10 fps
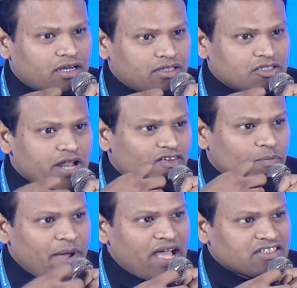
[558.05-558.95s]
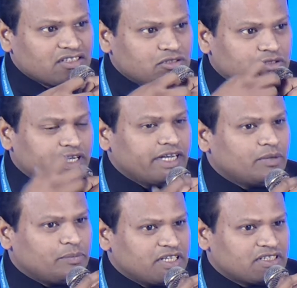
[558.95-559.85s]
They should have a passion to treat the
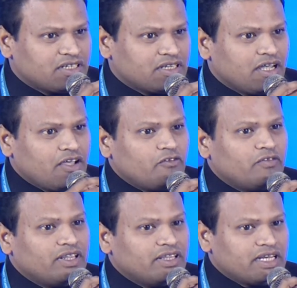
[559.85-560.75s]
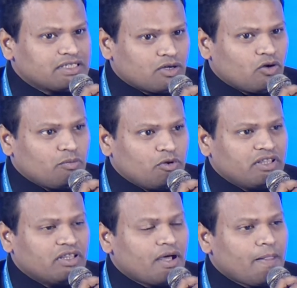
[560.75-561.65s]
patient when there is a code blue in
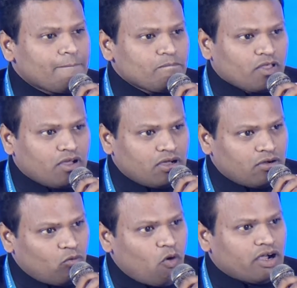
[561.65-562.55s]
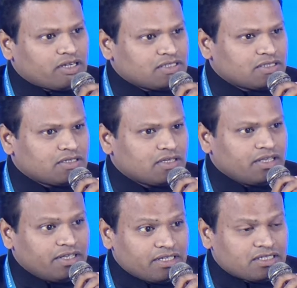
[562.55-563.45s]
the wards.
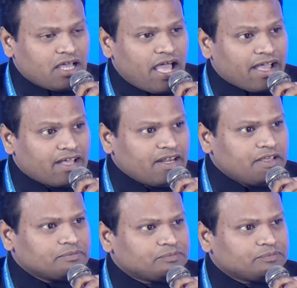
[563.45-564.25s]
Yes, I agree.